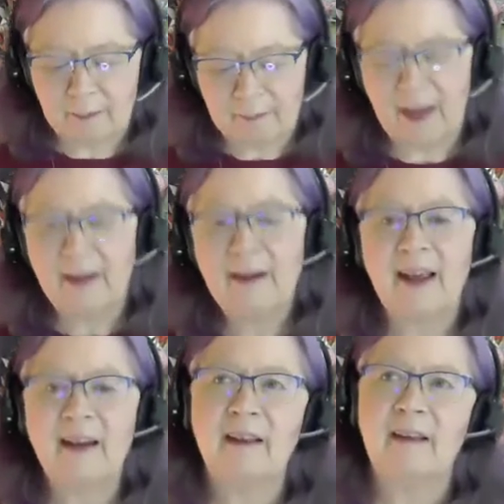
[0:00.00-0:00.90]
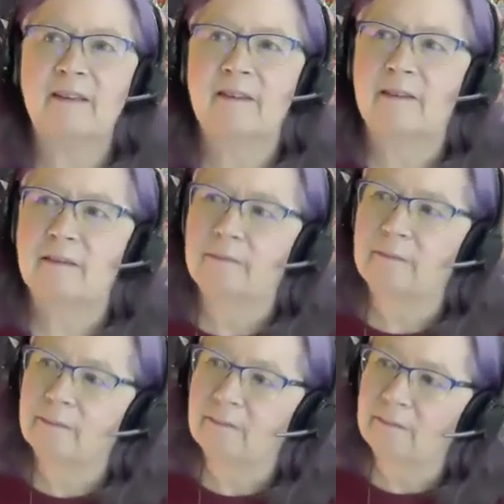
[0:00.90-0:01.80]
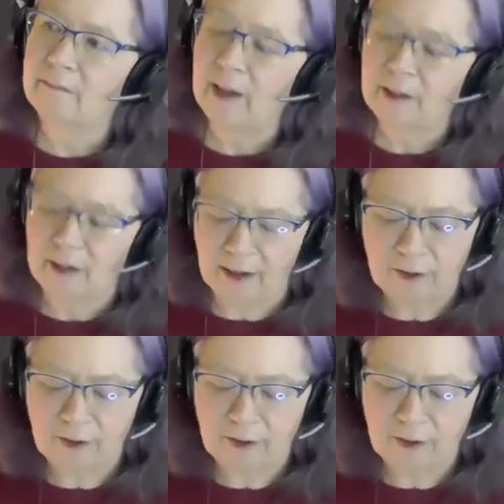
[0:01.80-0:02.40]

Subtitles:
End gaining is a